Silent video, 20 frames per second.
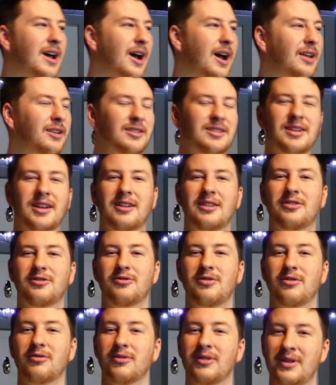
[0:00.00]
I decided to
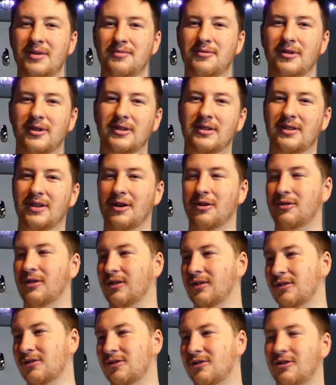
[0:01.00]
three D print out a
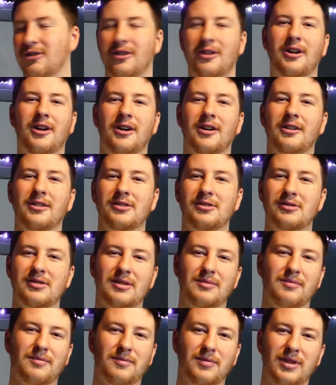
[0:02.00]
little claw
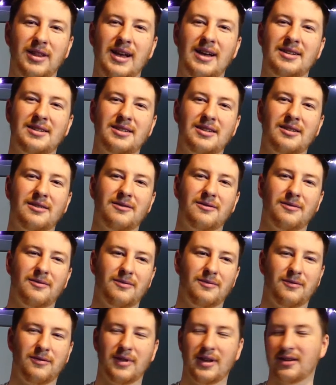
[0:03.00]
using plastic
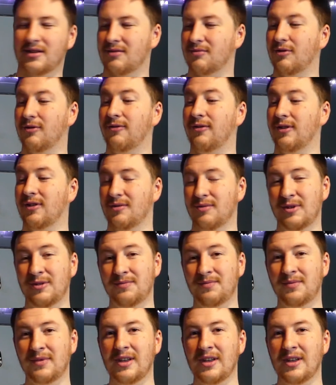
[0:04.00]
flexible filament.